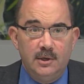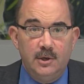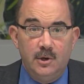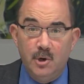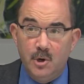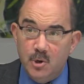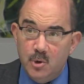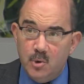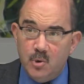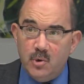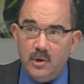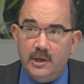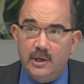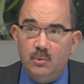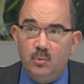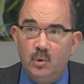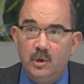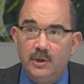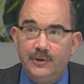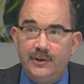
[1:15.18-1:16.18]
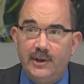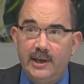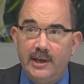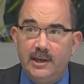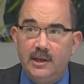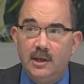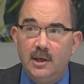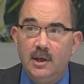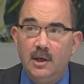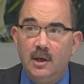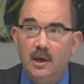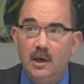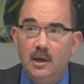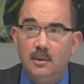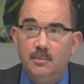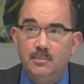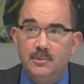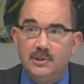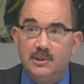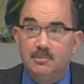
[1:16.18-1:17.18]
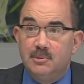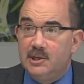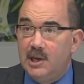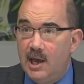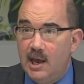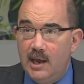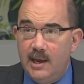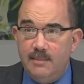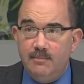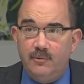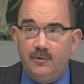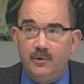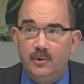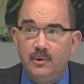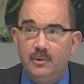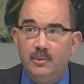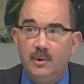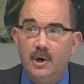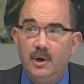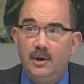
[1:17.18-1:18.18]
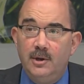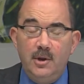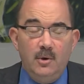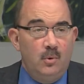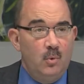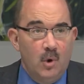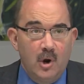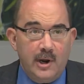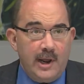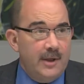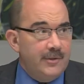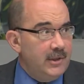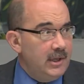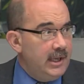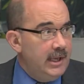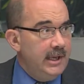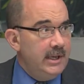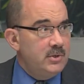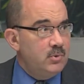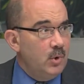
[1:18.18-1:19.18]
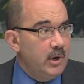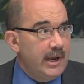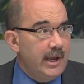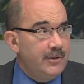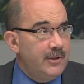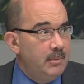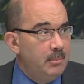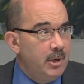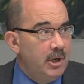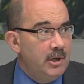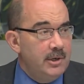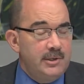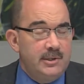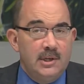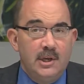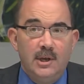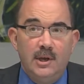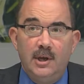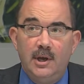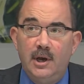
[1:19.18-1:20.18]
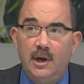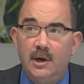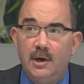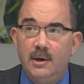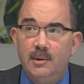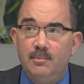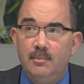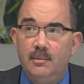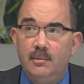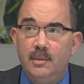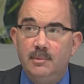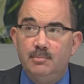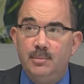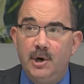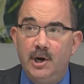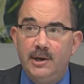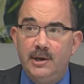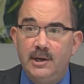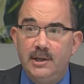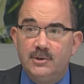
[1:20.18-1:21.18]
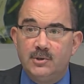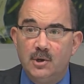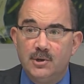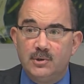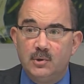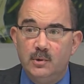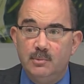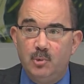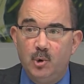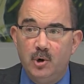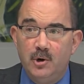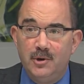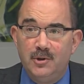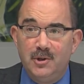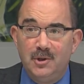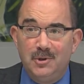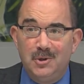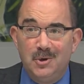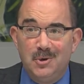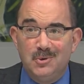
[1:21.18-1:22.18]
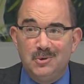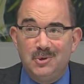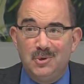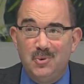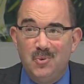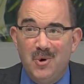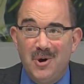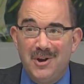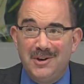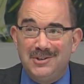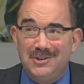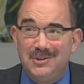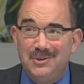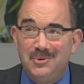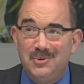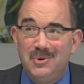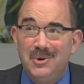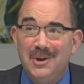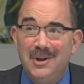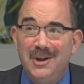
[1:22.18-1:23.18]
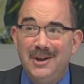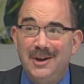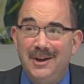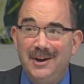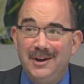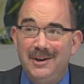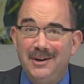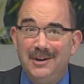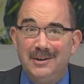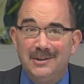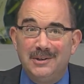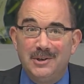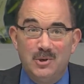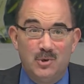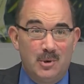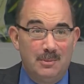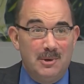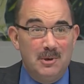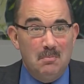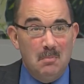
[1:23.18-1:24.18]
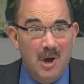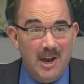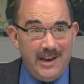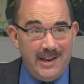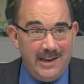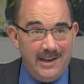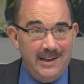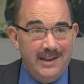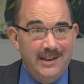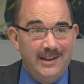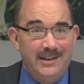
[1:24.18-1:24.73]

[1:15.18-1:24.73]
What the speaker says: new. It will take some time for, you know, work out the kinks, work out the bugs. But it's also important that those who want to contribute money